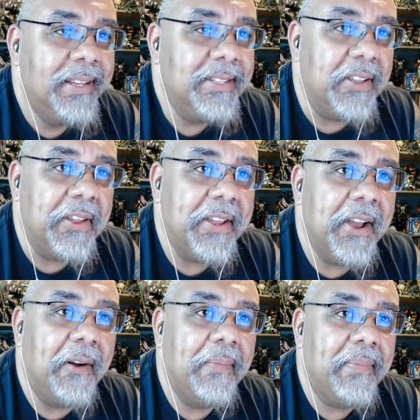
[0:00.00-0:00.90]
So there you
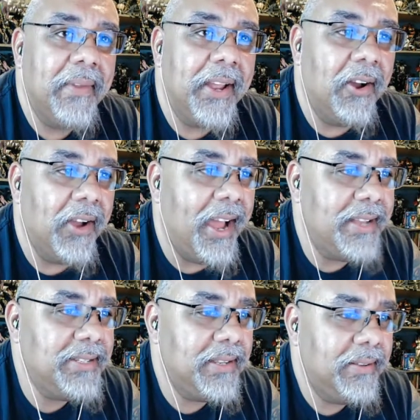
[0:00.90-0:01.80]
go. There you go,
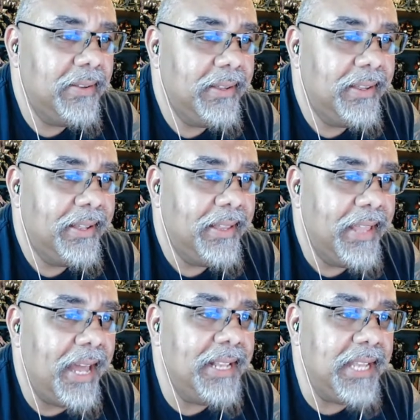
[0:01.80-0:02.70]
guys.
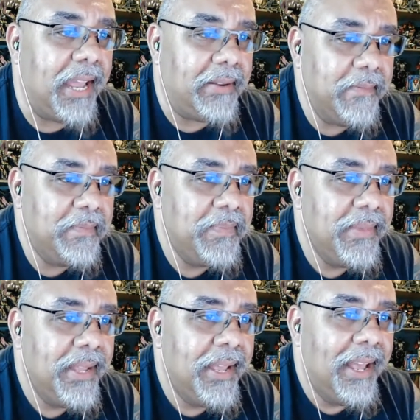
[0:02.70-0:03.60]
That is it.
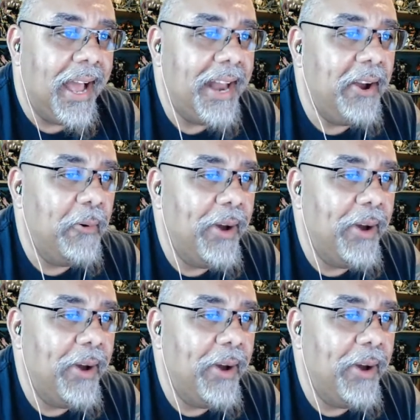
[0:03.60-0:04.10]
I know.